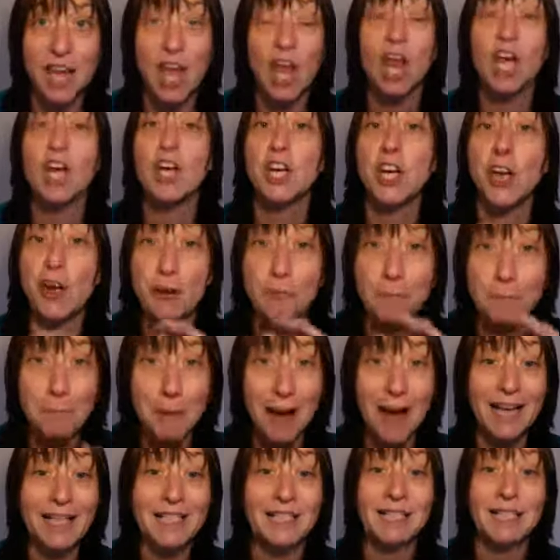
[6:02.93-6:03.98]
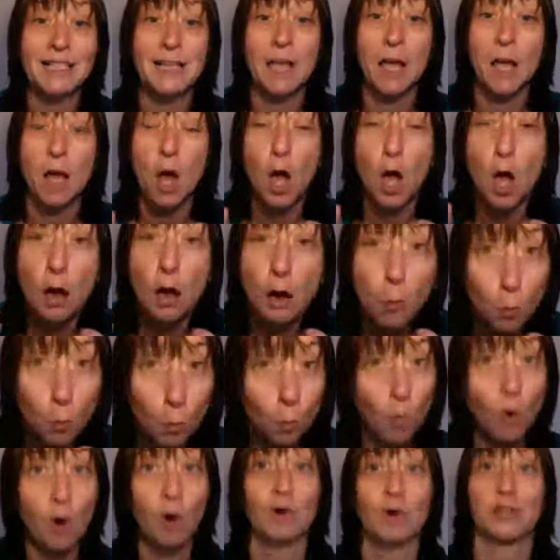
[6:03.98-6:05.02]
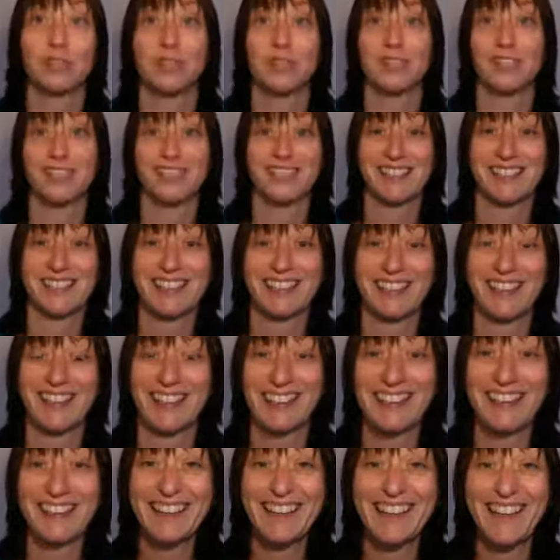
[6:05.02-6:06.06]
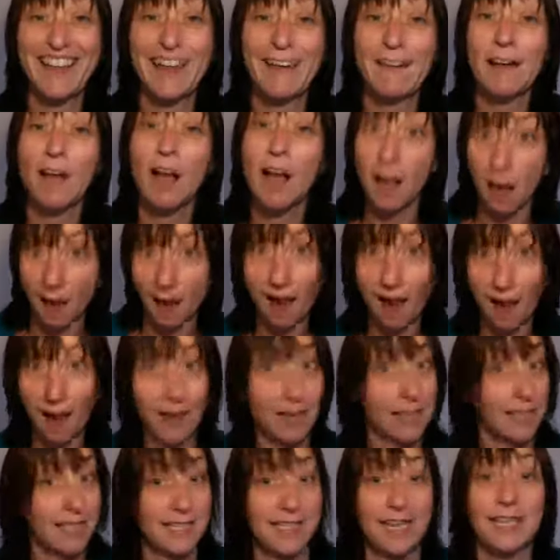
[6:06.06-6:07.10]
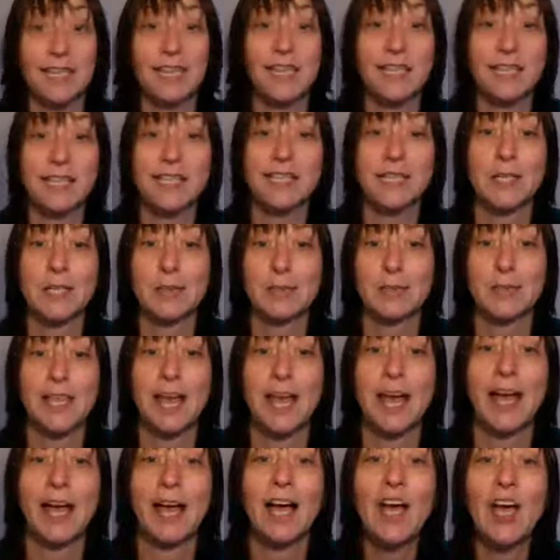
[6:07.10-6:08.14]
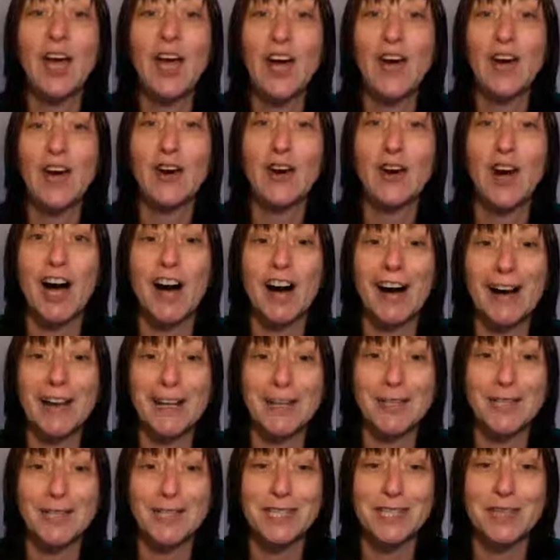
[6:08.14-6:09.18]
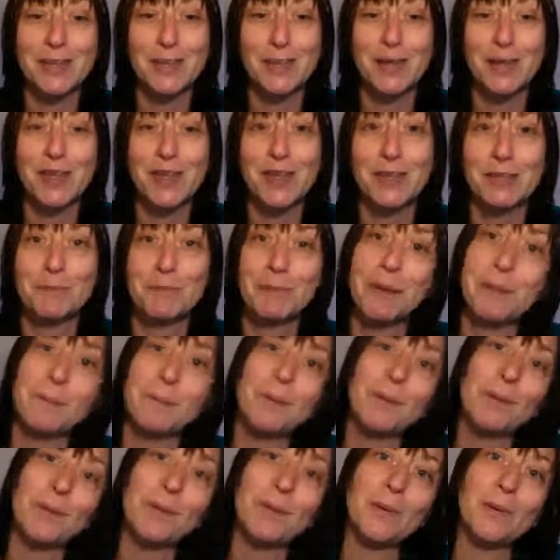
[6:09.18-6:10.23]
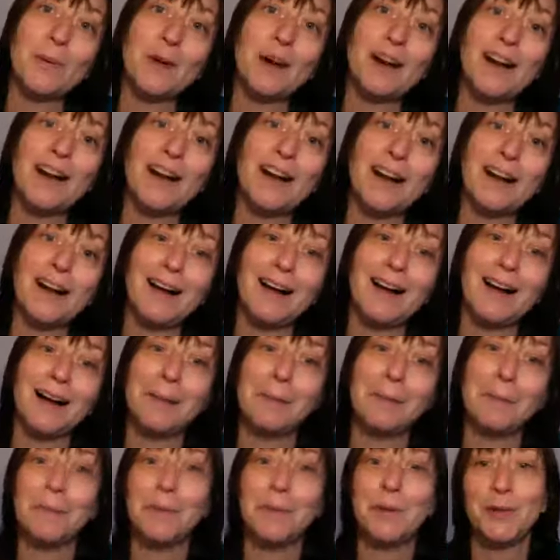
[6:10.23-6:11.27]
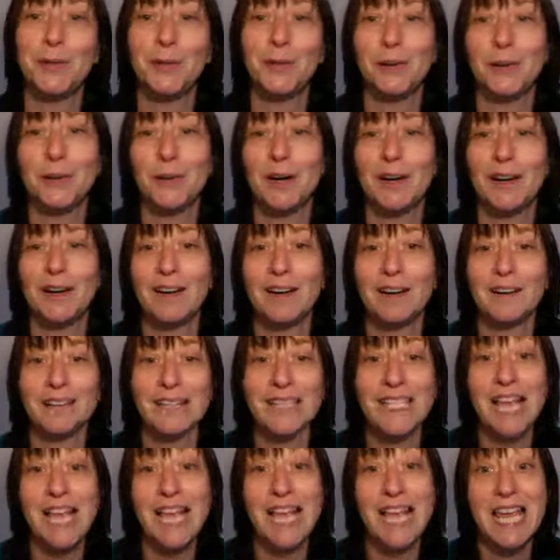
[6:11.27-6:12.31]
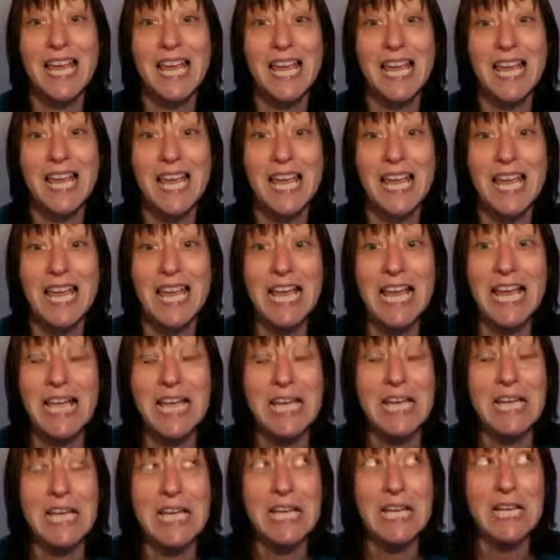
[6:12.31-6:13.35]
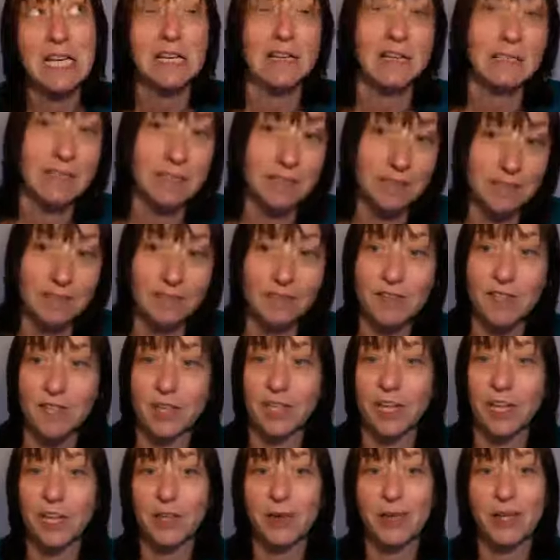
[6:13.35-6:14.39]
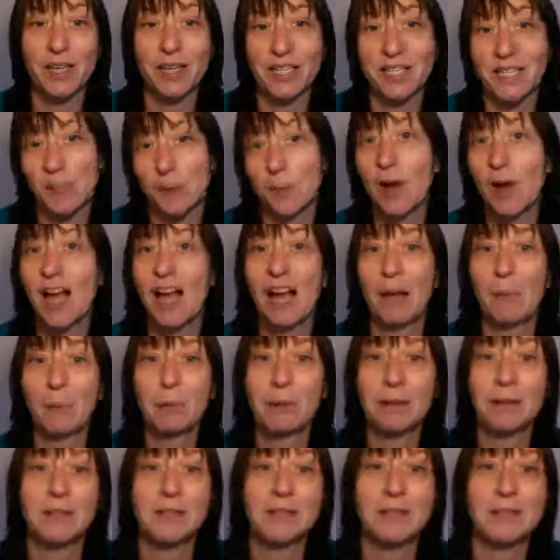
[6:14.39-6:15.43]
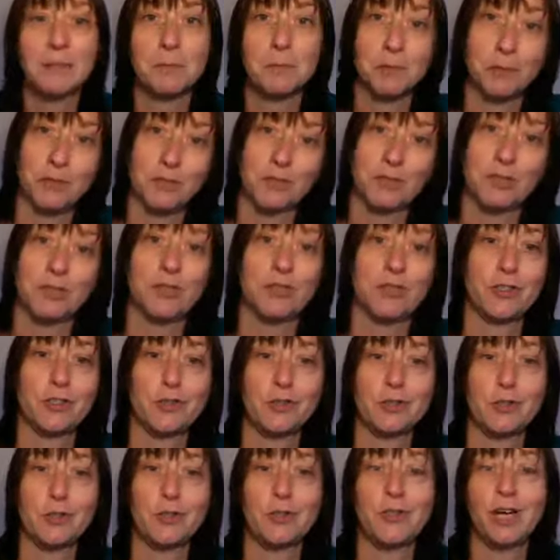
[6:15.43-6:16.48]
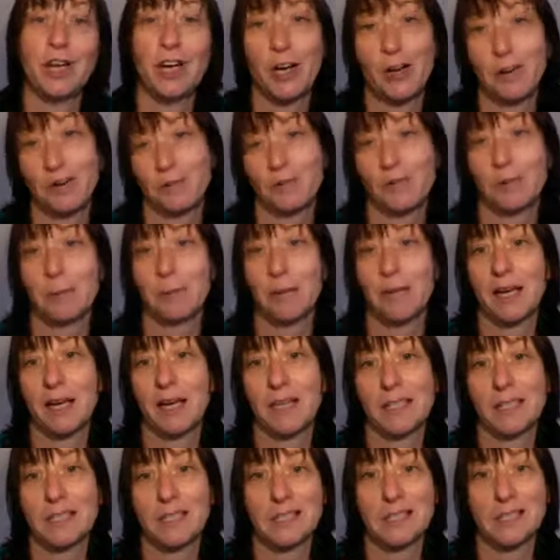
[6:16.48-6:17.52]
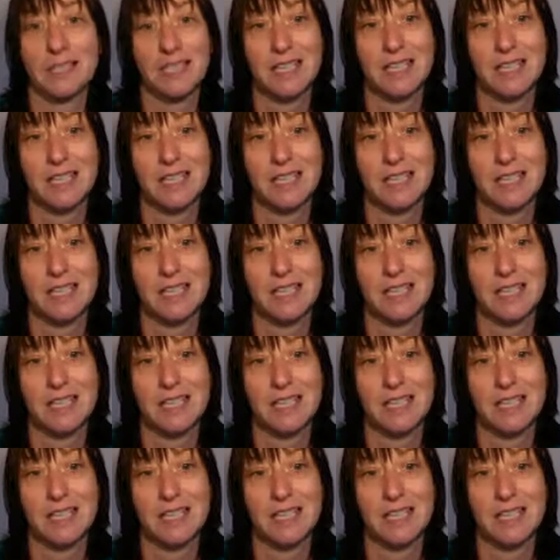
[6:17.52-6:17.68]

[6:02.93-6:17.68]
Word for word: no matter what, yeah? How, are you telling yourself that? Or are you still one of those people um, who are saying, I'll give it a go, yeah, see what happens, I'm not too sure, I hope for the best,